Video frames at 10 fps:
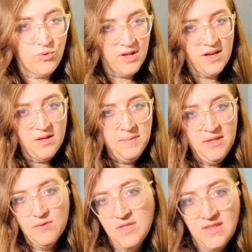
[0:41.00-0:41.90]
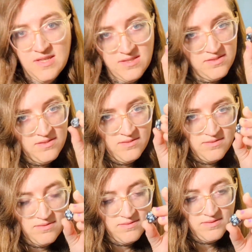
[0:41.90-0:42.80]
we're not going to be using this
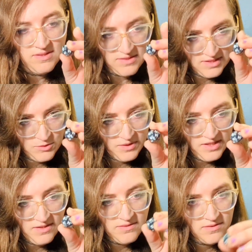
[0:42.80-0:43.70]
D20.